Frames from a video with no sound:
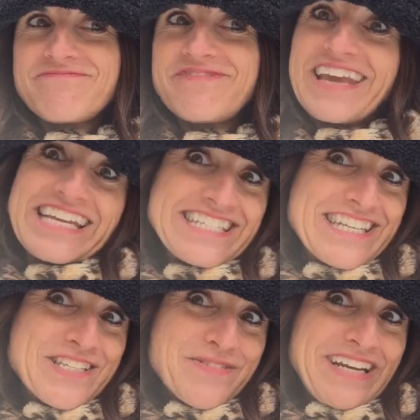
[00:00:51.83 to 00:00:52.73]

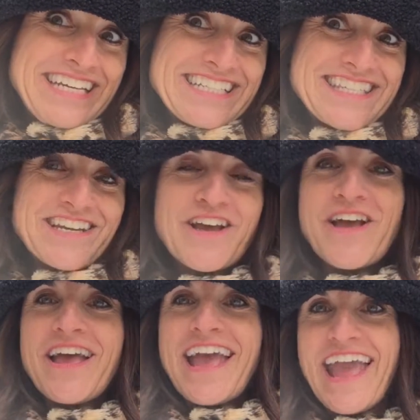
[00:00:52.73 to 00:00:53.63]
fantasy suites,
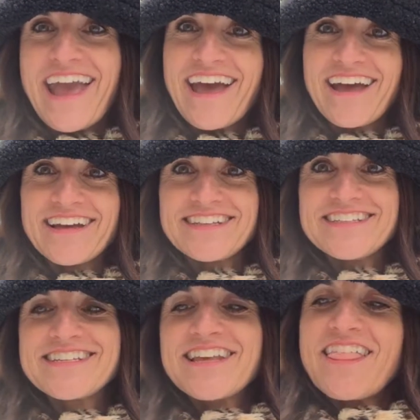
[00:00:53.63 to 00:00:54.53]

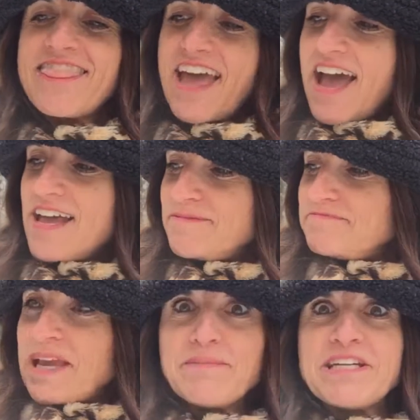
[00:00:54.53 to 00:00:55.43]
and then
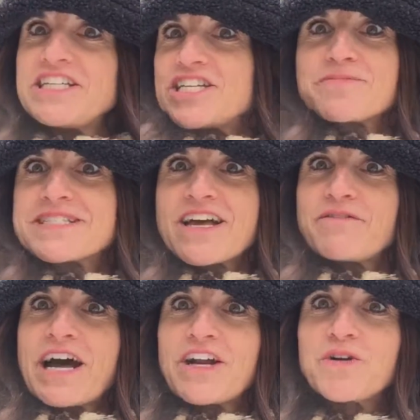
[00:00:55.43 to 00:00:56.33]
maybe teach myself
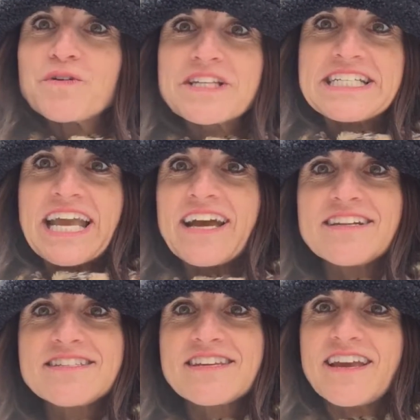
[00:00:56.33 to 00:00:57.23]
how to hula
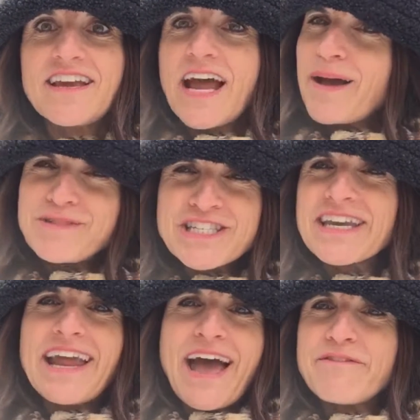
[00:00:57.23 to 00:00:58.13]
dance, and I'm just
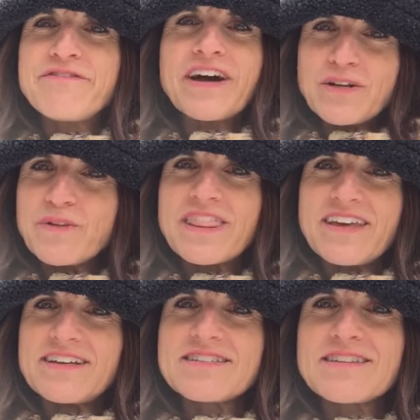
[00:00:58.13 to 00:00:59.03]
gonna have fun with
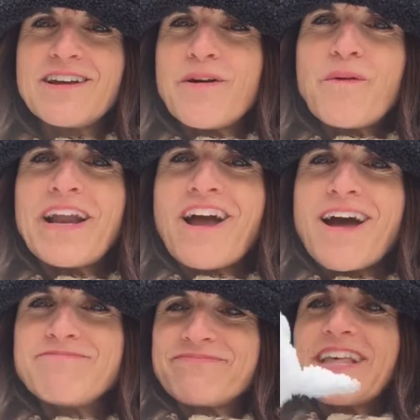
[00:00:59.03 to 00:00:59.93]
this. Why not?
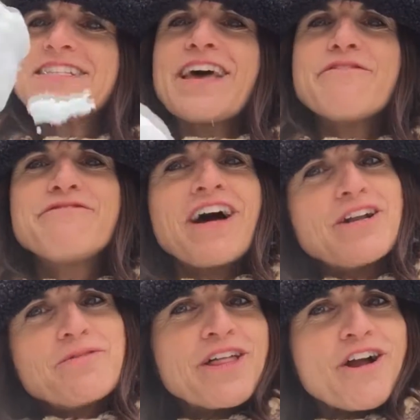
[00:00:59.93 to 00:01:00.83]
Let's have
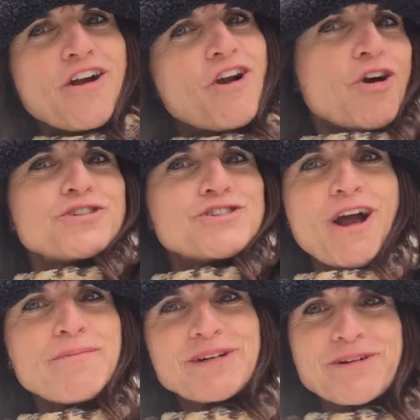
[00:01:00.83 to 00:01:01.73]
fun with our own
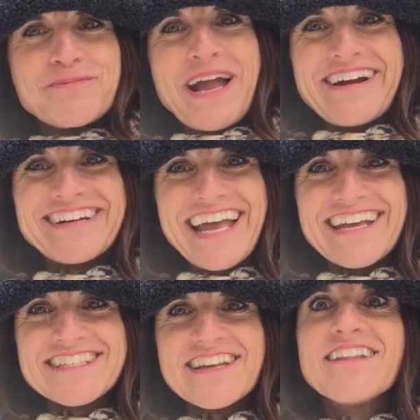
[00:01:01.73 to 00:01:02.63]
tropical
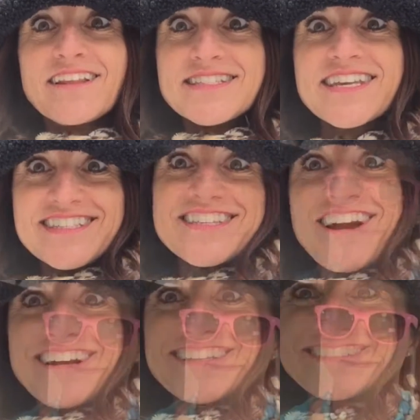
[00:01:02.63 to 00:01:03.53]
paradise. Let's get
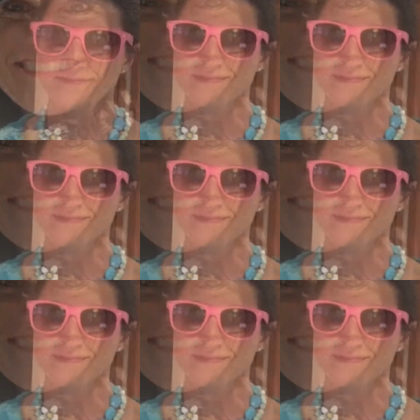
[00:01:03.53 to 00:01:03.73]
started.